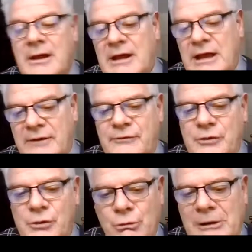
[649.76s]
if
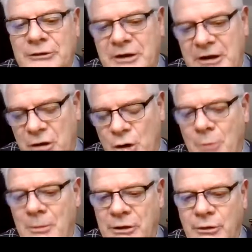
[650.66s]
you're a resident at
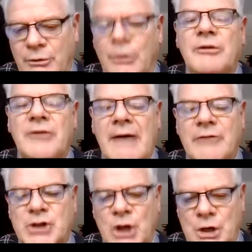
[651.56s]
home and you have a
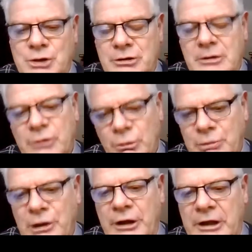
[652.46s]
charger, you'll
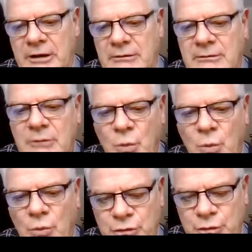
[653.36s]
plug in
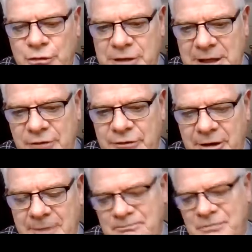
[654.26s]
during your
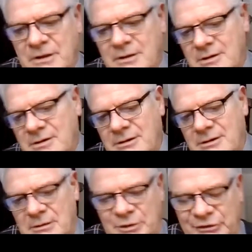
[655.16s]
downtime.
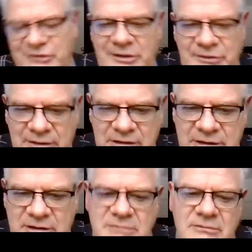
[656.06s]
I mean,
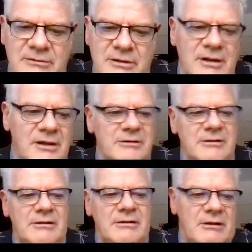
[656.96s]
statistically,
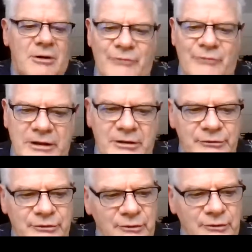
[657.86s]
home
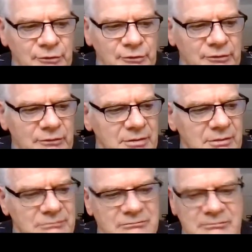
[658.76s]
vehicles used
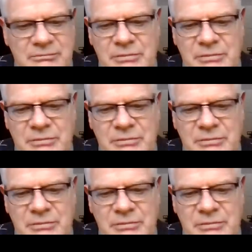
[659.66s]
probably